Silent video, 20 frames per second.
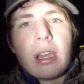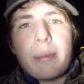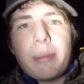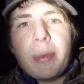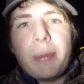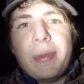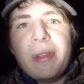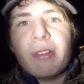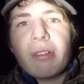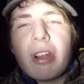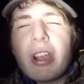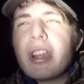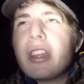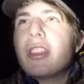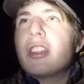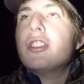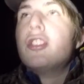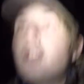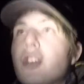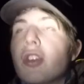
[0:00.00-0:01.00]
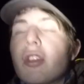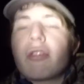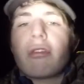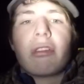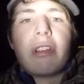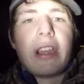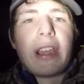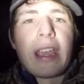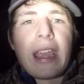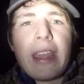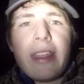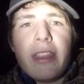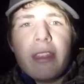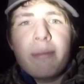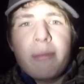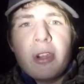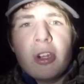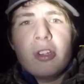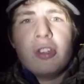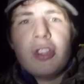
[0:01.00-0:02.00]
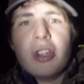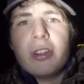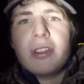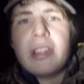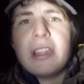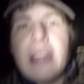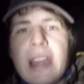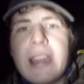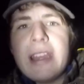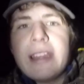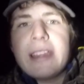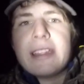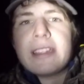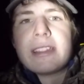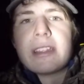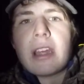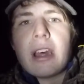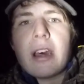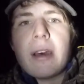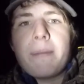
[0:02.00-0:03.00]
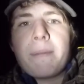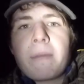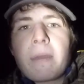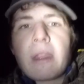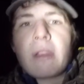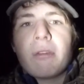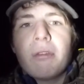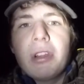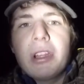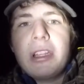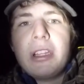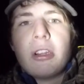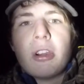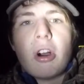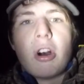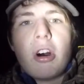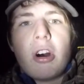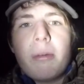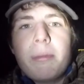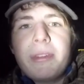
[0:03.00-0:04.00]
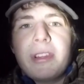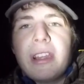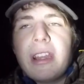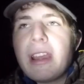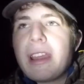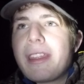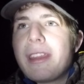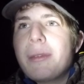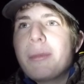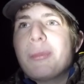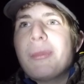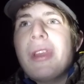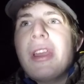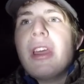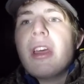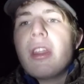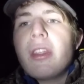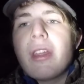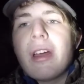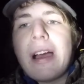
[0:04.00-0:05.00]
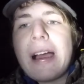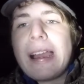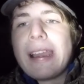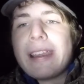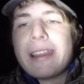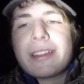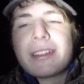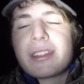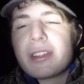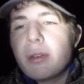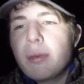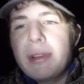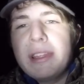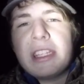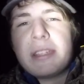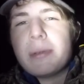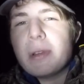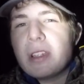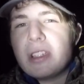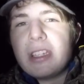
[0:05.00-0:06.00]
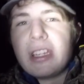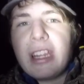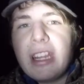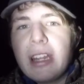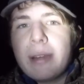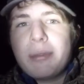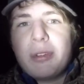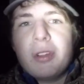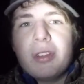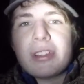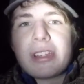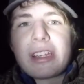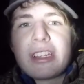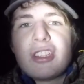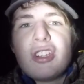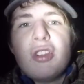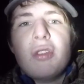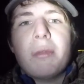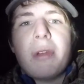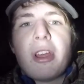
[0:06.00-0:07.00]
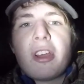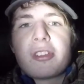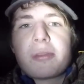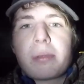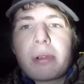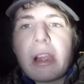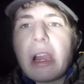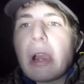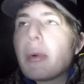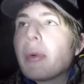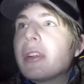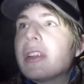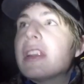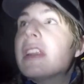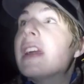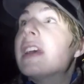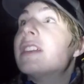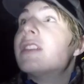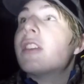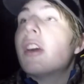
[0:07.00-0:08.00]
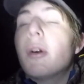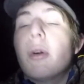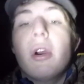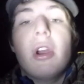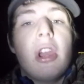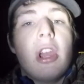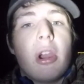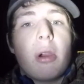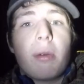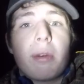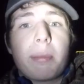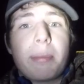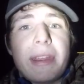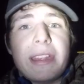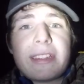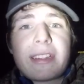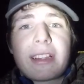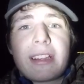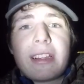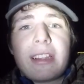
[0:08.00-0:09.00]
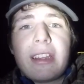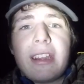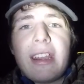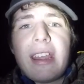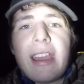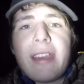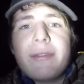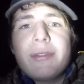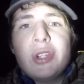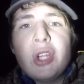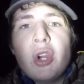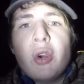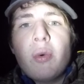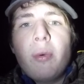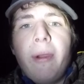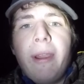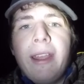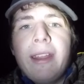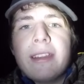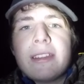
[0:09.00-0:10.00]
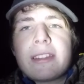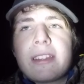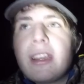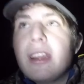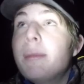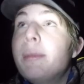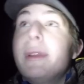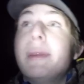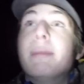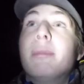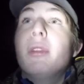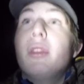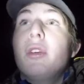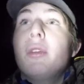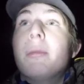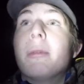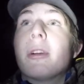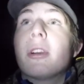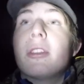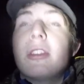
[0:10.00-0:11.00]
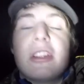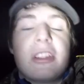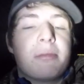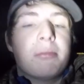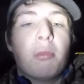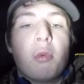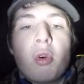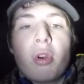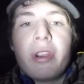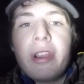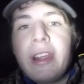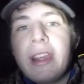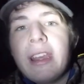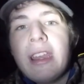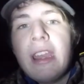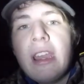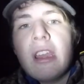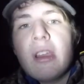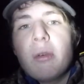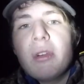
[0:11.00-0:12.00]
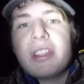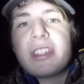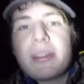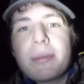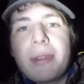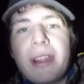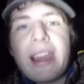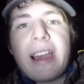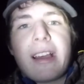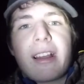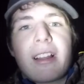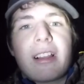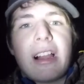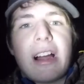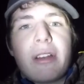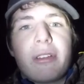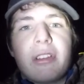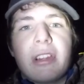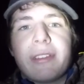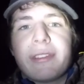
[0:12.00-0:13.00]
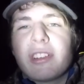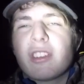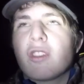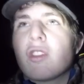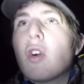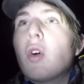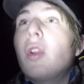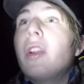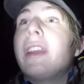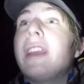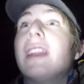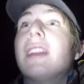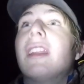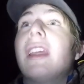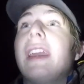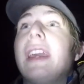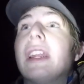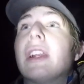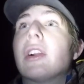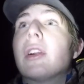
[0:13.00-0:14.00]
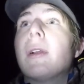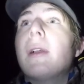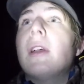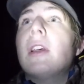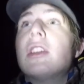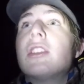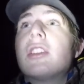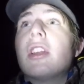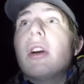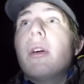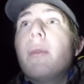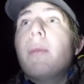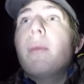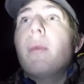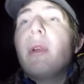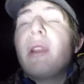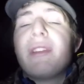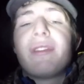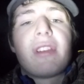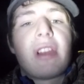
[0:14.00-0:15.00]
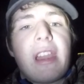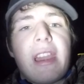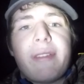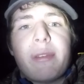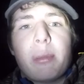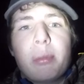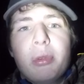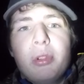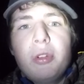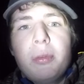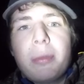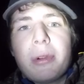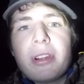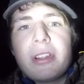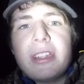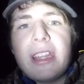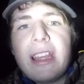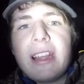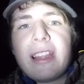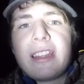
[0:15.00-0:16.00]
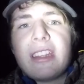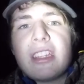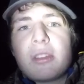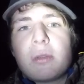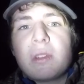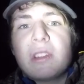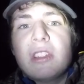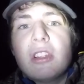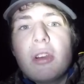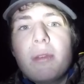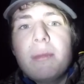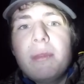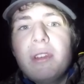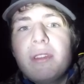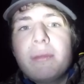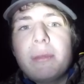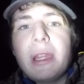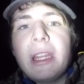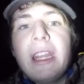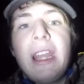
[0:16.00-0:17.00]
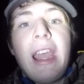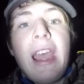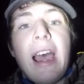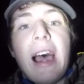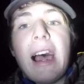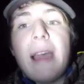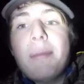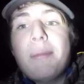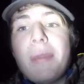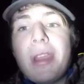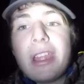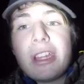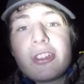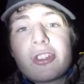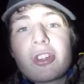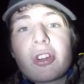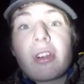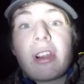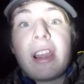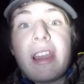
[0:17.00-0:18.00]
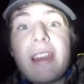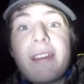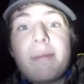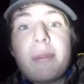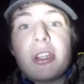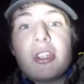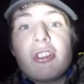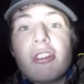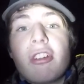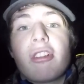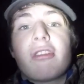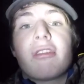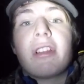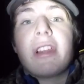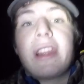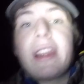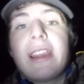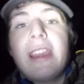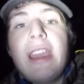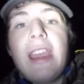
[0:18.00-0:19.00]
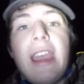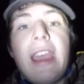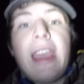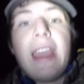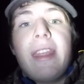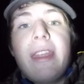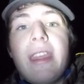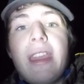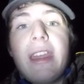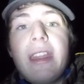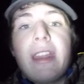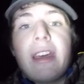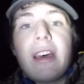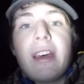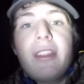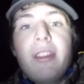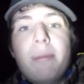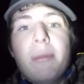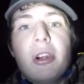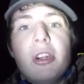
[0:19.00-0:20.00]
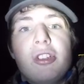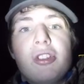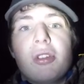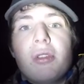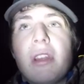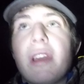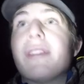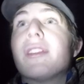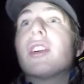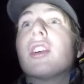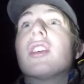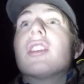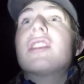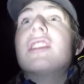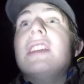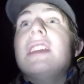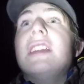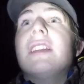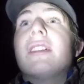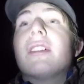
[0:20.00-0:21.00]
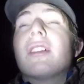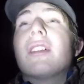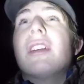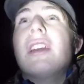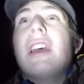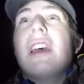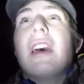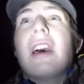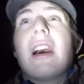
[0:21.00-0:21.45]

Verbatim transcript: I'm gonna be running the jerk rig and the mojo today. It's uh, really calm today. I think the highest the wind's supposed to get up to is like two miles per hour today. So we're basically going to have no wind. It's going to be bluebird this morning with some cloud cover rolling in later. So whenever I have a bluebird day like this with no movement, I make sure I have my jerk rig, and then uh, the mojo never hurts either.